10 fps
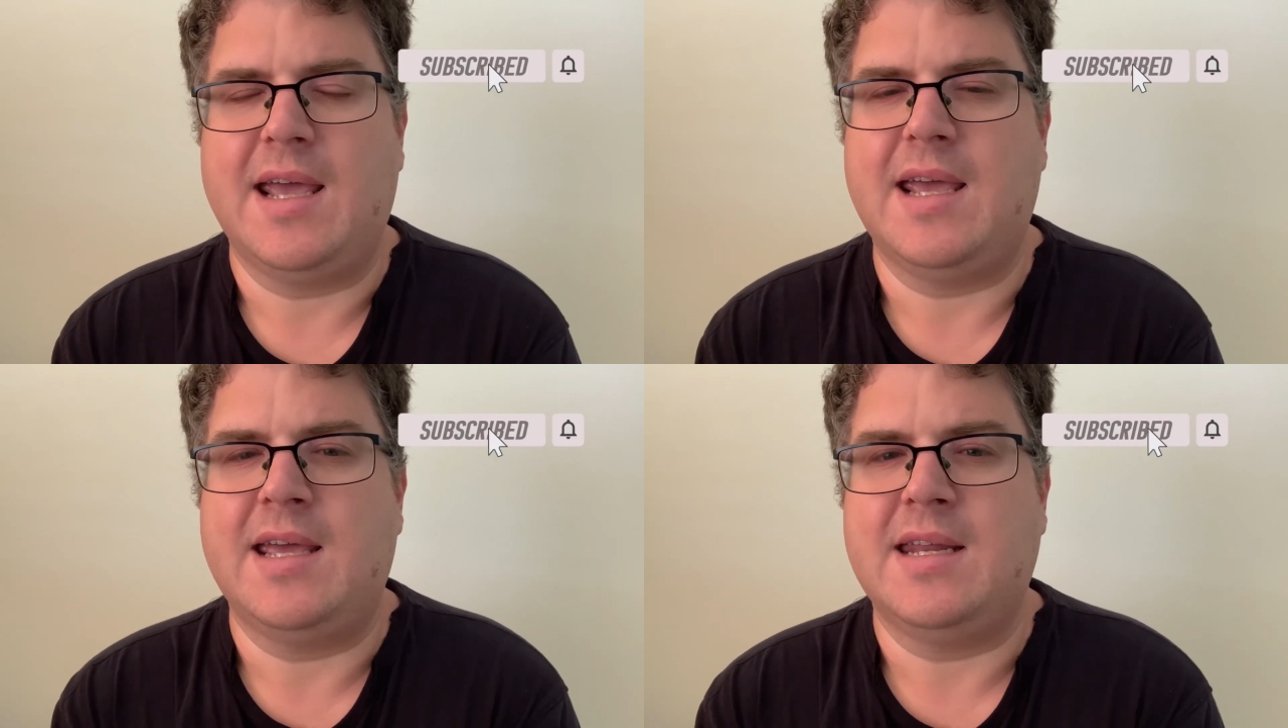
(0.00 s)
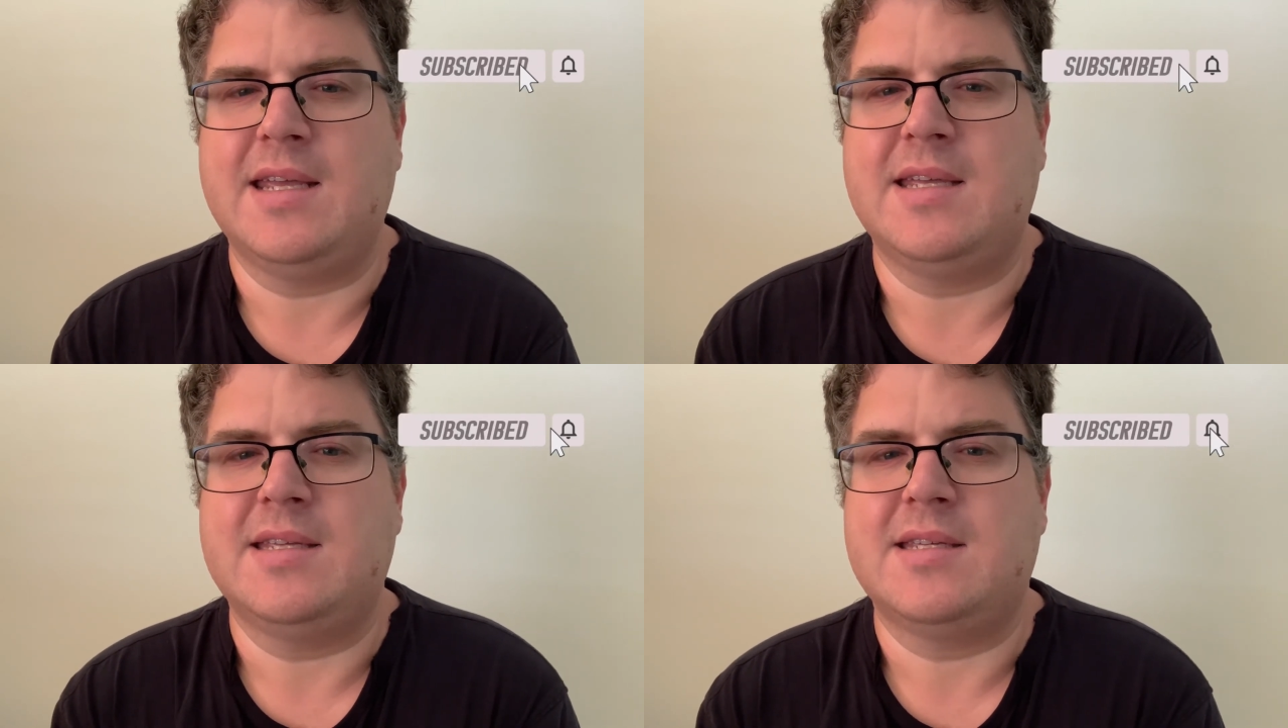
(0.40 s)
it
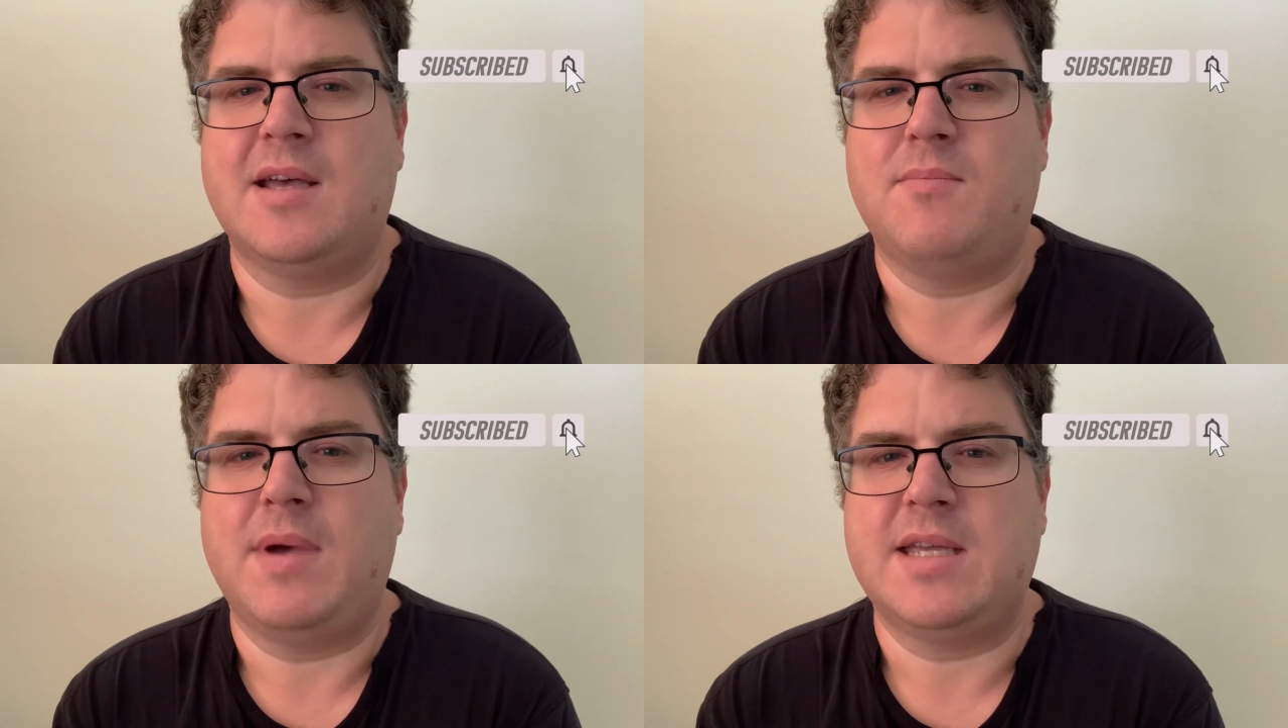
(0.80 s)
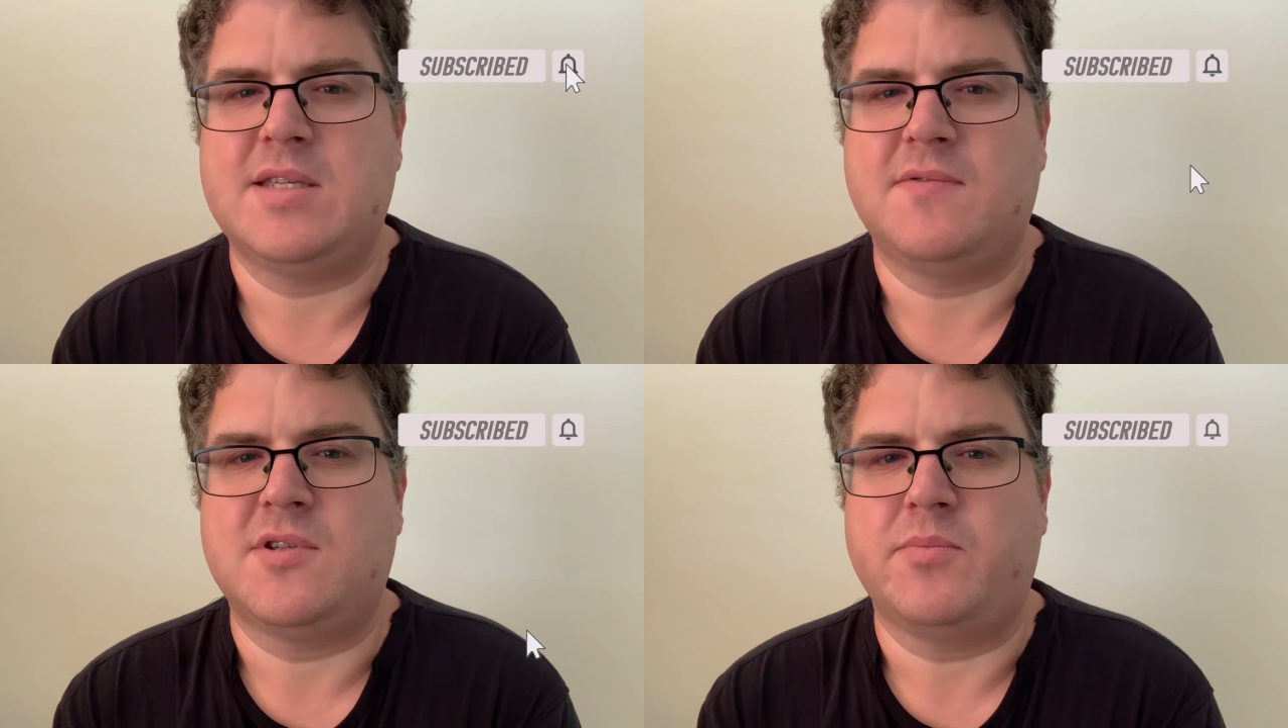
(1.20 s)
is a
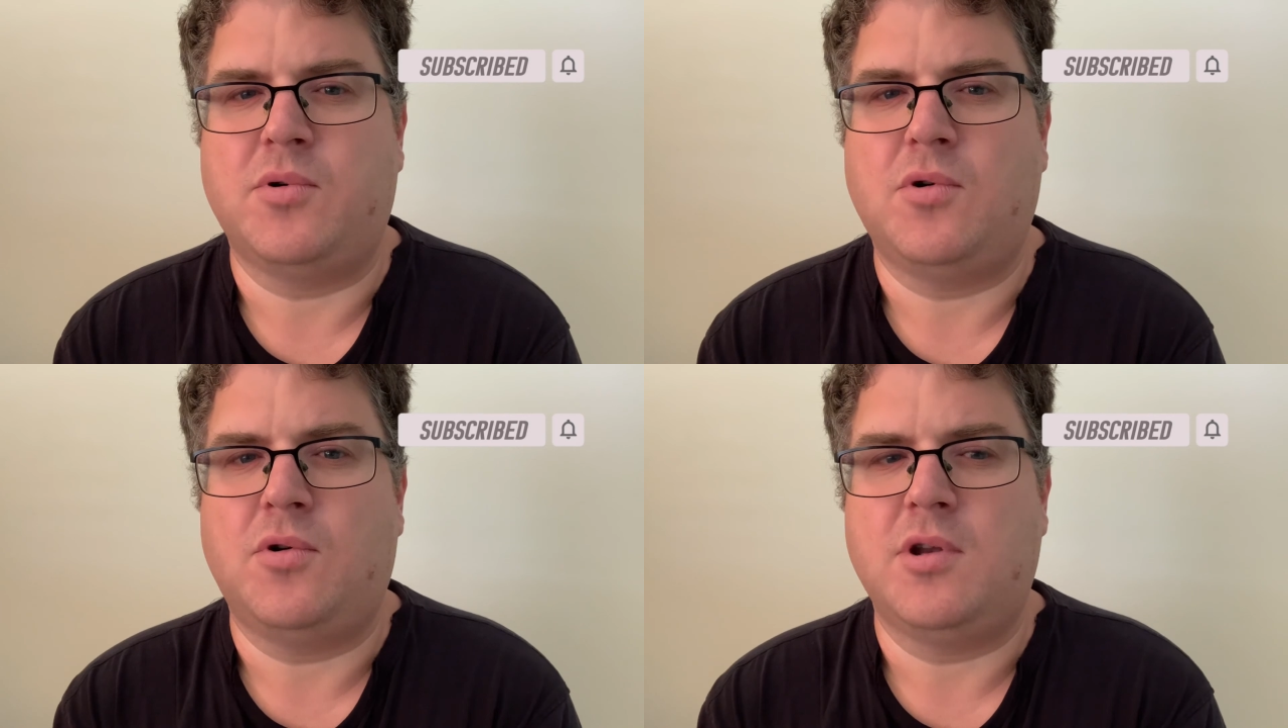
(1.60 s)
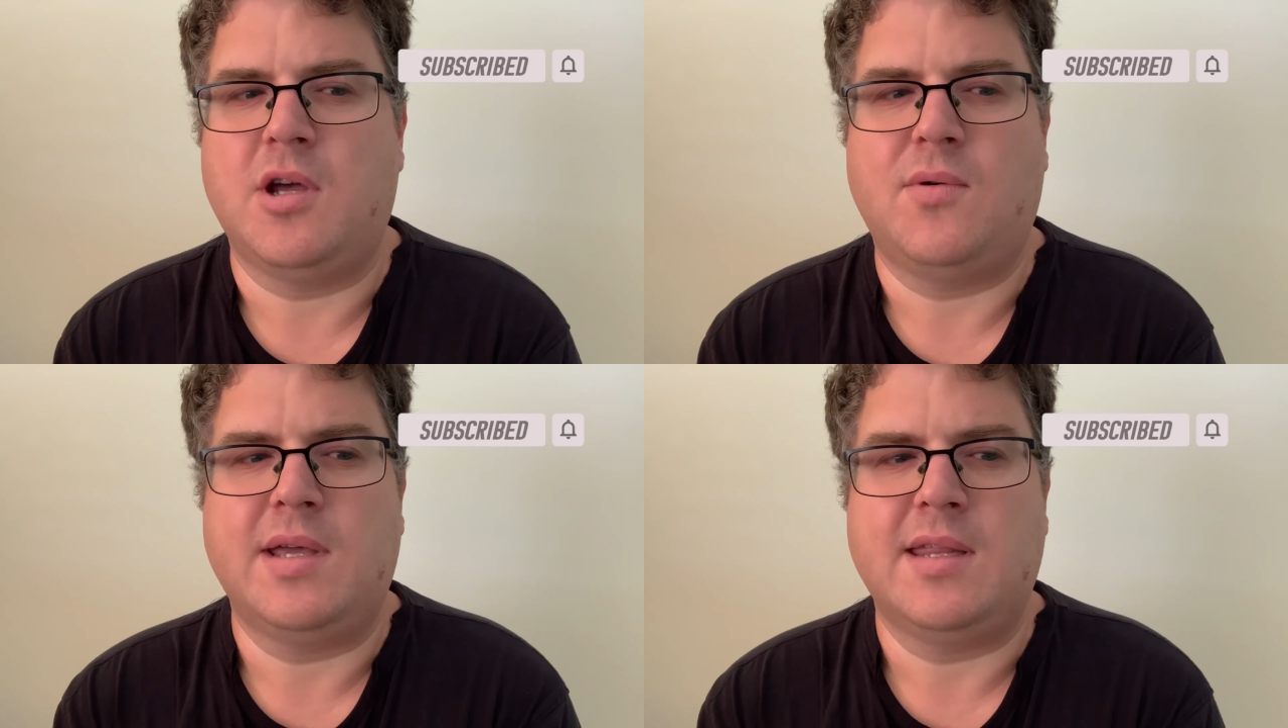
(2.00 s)
massive support
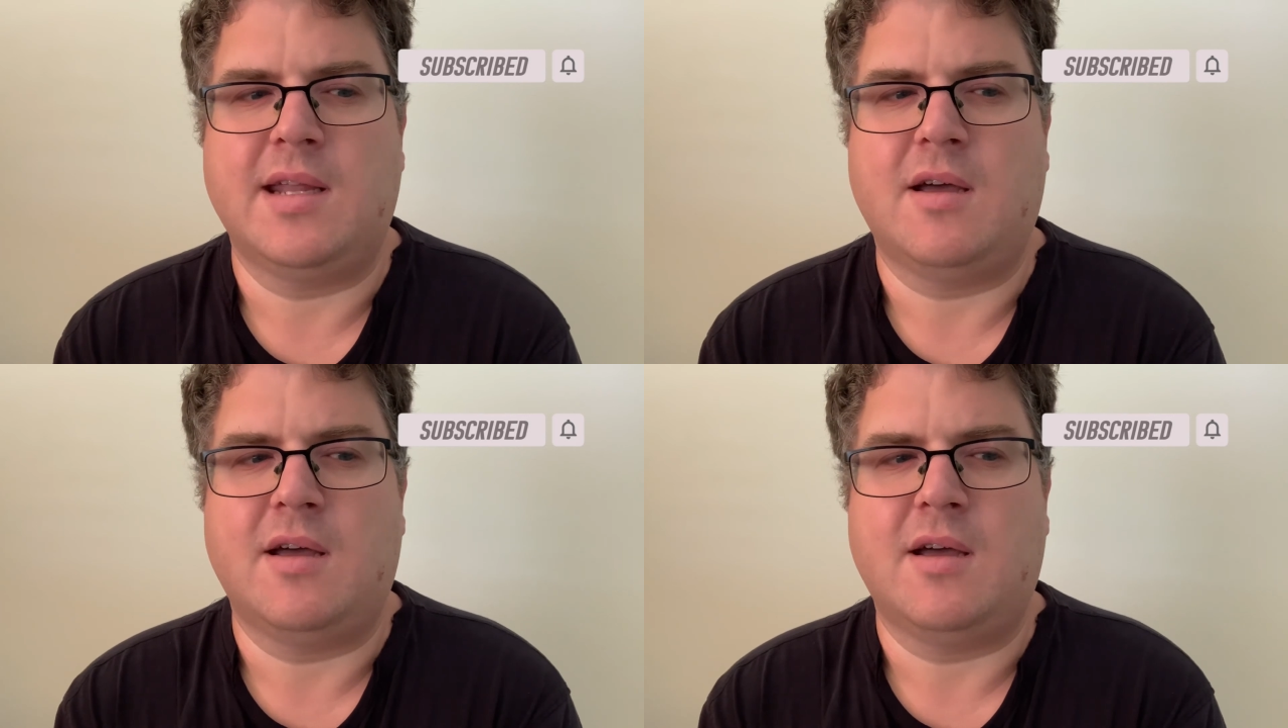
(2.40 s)
knowing that